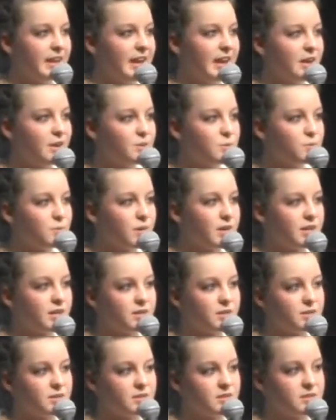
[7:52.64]
don't
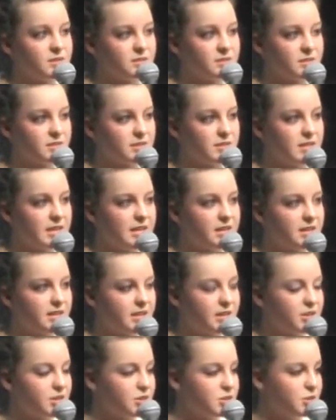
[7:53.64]
want you to think
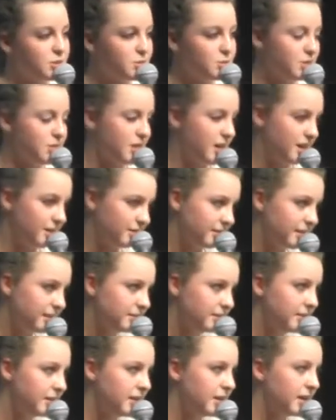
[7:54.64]
that you're too young.
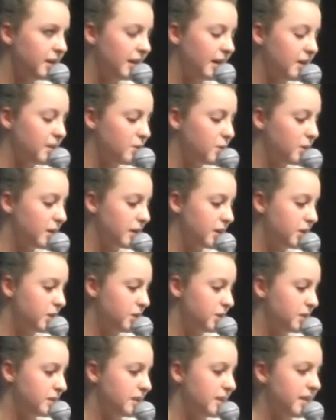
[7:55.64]
I don't want
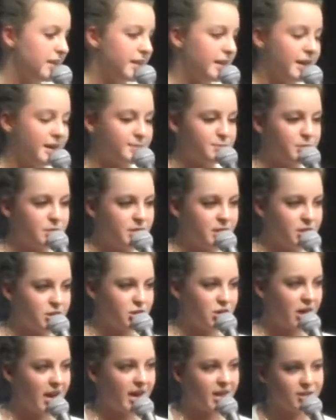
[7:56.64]
you to say that I'm a
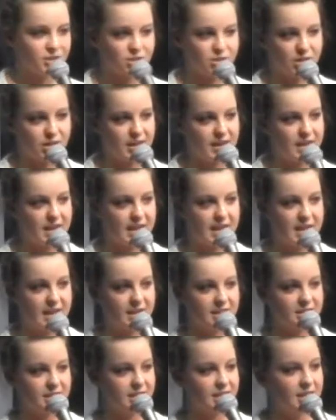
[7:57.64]
child, so I
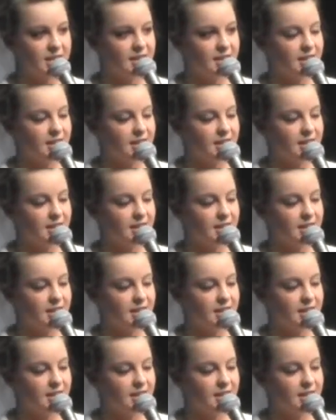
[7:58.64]
can't